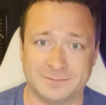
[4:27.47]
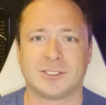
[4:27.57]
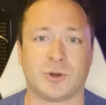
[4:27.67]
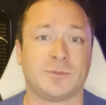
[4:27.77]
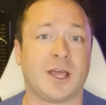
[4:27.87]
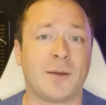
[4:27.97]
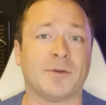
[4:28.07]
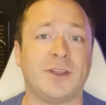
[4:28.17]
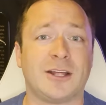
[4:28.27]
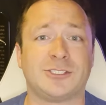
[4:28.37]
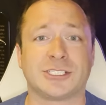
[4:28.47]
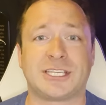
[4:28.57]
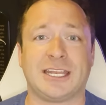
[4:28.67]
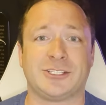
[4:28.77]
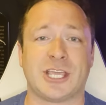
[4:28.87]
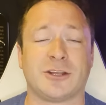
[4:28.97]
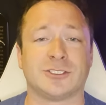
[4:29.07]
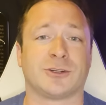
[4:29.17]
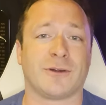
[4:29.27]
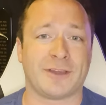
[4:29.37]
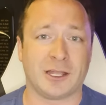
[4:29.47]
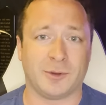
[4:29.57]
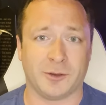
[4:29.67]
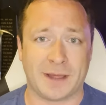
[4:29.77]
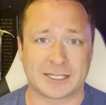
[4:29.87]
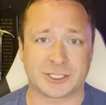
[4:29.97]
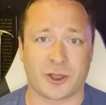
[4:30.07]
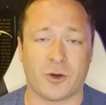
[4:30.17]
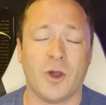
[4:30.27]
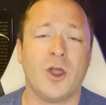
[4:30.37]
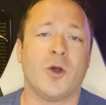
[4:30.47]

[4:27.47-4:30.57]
So on top of not just getting channels that are available in Mexico,